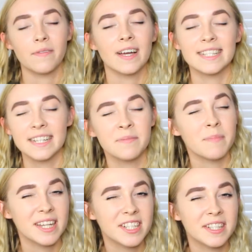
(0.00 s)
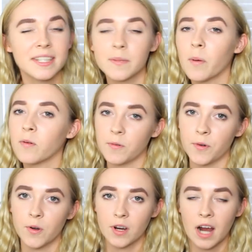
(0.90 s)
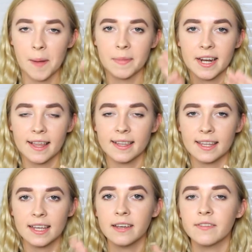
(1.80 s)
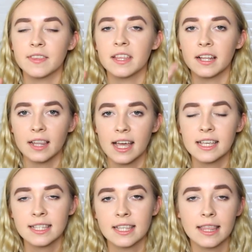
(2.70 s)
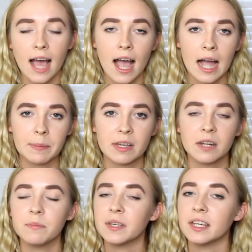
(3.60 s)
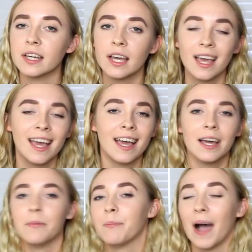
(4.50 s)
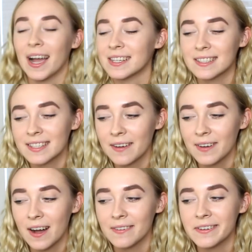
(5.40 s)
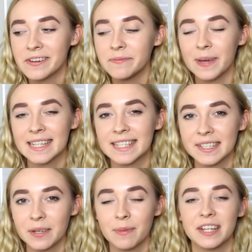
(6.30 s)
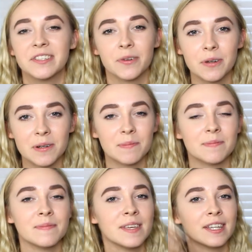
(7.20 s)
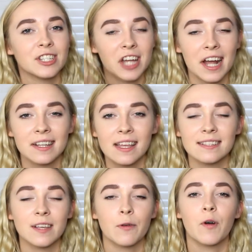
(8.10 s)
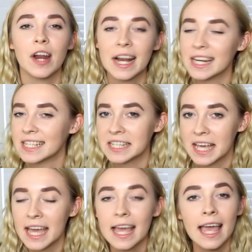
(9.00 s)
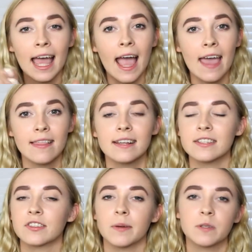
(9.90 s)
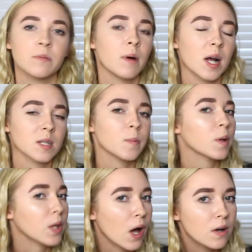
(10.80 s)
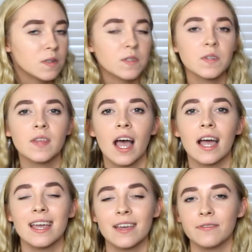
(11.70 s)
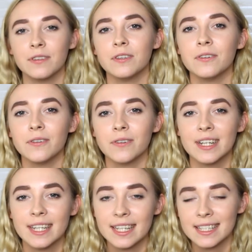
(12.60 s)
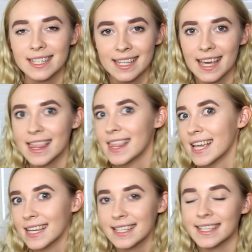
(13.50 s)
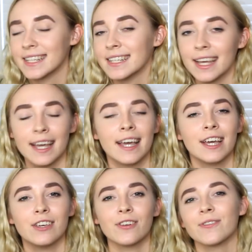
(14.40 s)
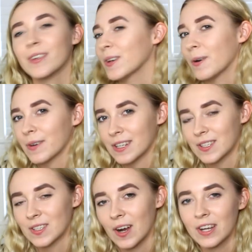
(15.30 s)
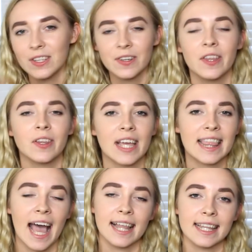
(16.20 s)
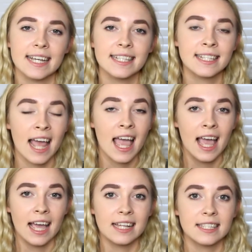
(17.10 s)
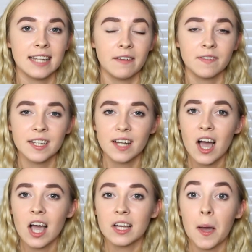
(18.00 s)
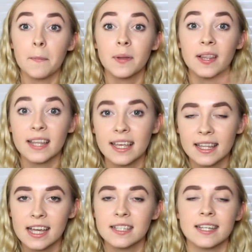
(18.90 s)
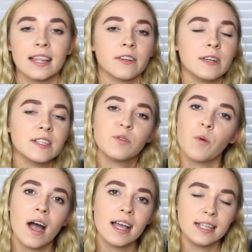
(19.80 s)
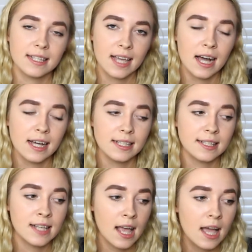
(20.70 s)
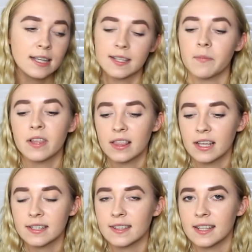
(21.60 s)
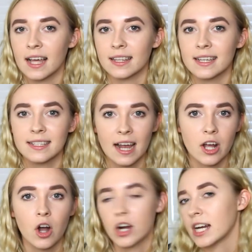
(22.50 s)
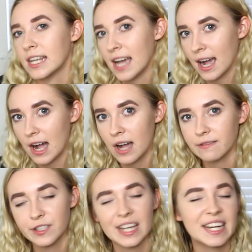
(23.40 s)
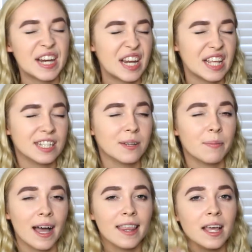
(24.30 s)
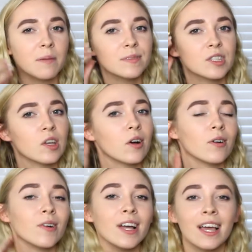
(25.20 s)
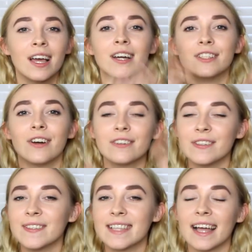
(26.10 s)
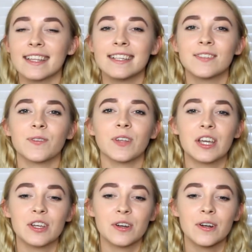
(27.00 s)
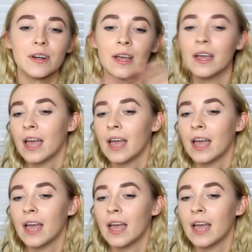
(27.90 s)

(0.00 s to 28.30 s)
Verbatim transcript: if I didn't mention this before, I'm gonna leave the list that I'm gonna be buying stuff off of, basically my dorm checklist of what I need to get in the description box below so that if you need to get things and you don't really know where to start, you can look at that list. It's definitely not a complete list, and the reason why is because some of the things on that list I already have, so I didn't need to buy them. So don't use that list for like your